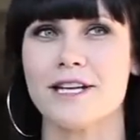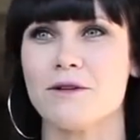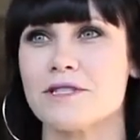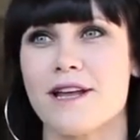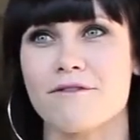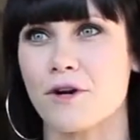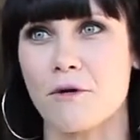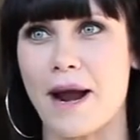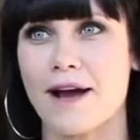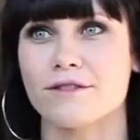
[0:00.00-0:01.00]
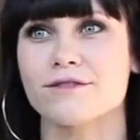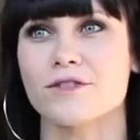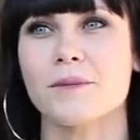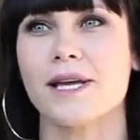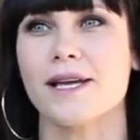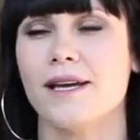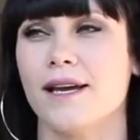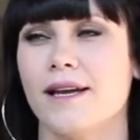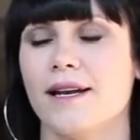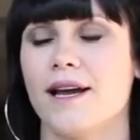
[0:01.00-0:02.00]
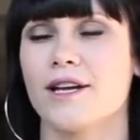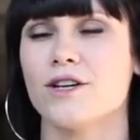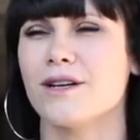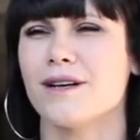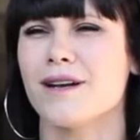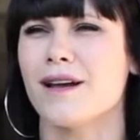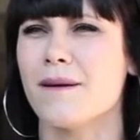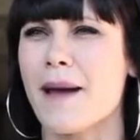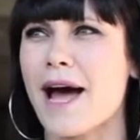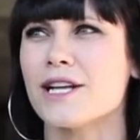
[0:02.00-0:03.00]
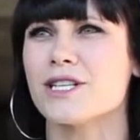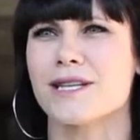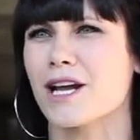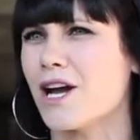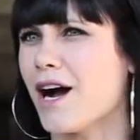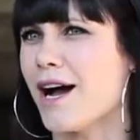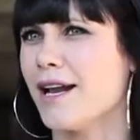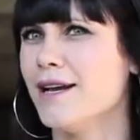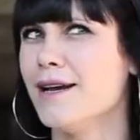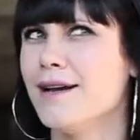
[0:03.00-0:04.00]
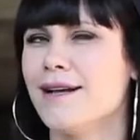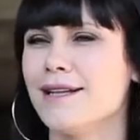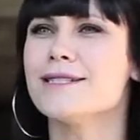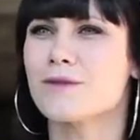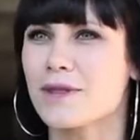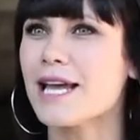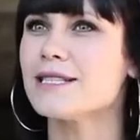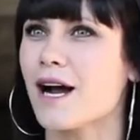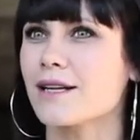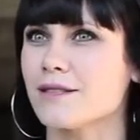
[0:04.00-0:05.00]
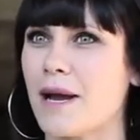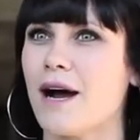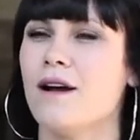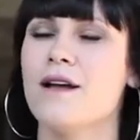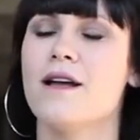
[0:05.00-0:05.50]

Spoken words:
and he was never around for me, and I couldn't imagine that a God, at least what they talked about,